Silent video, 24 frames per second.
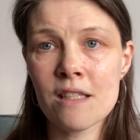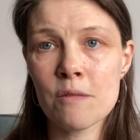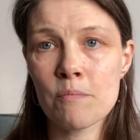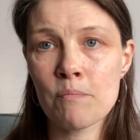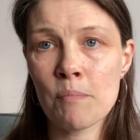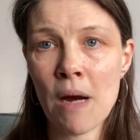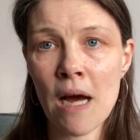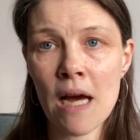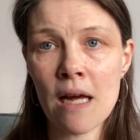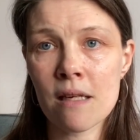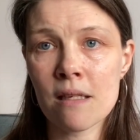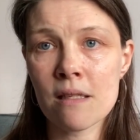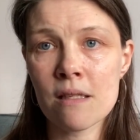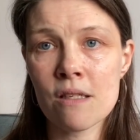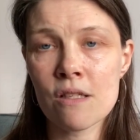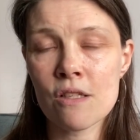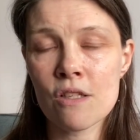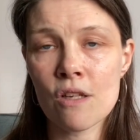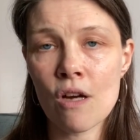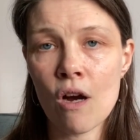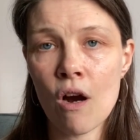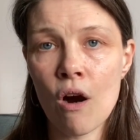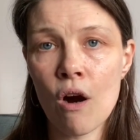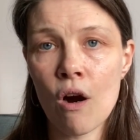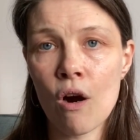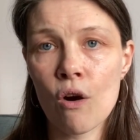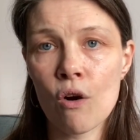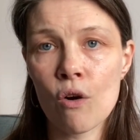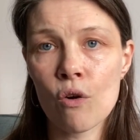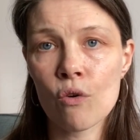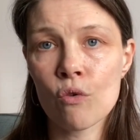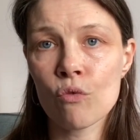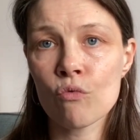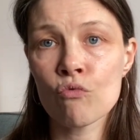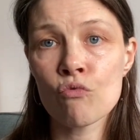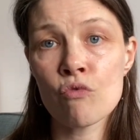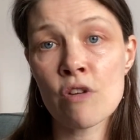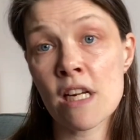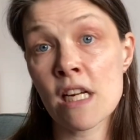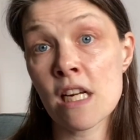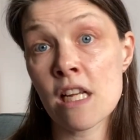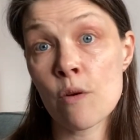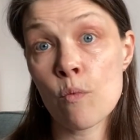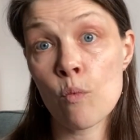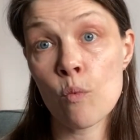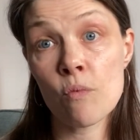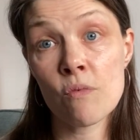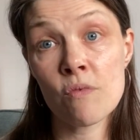patterns are
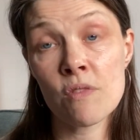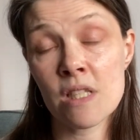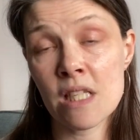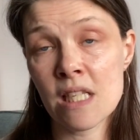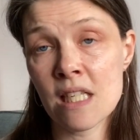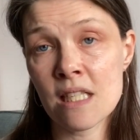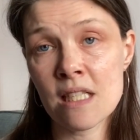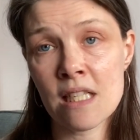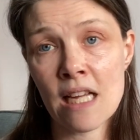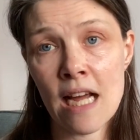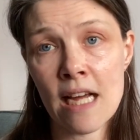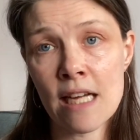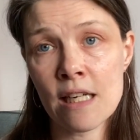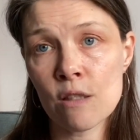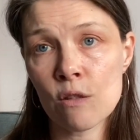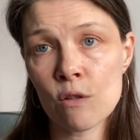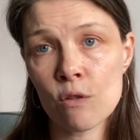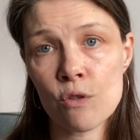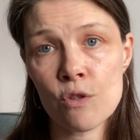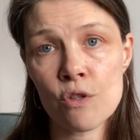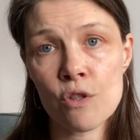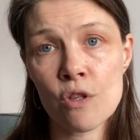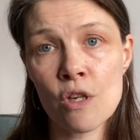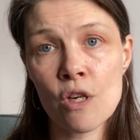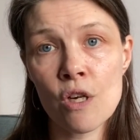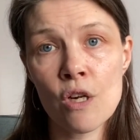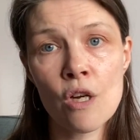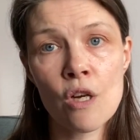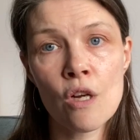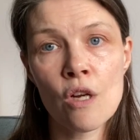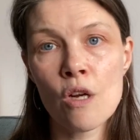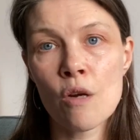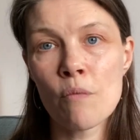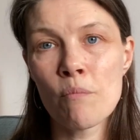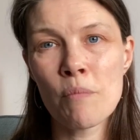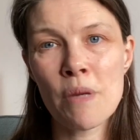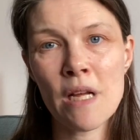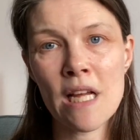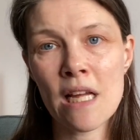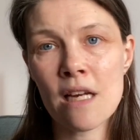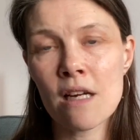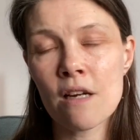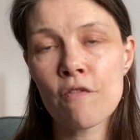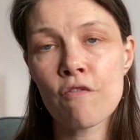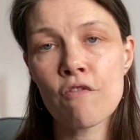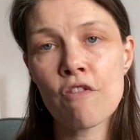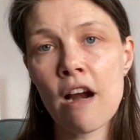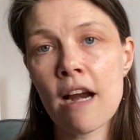really detailed,
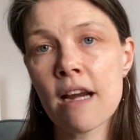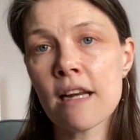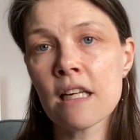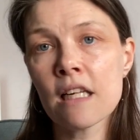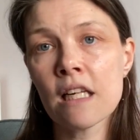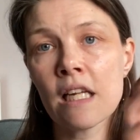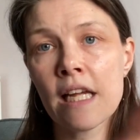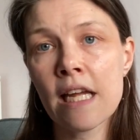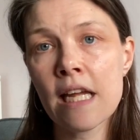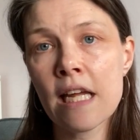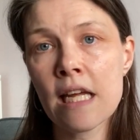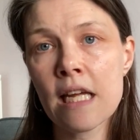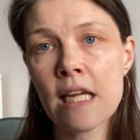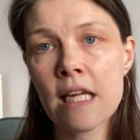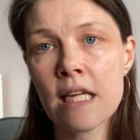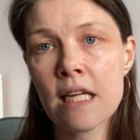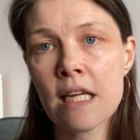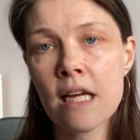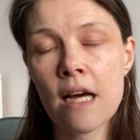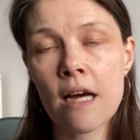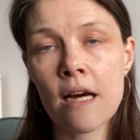beginner friendly.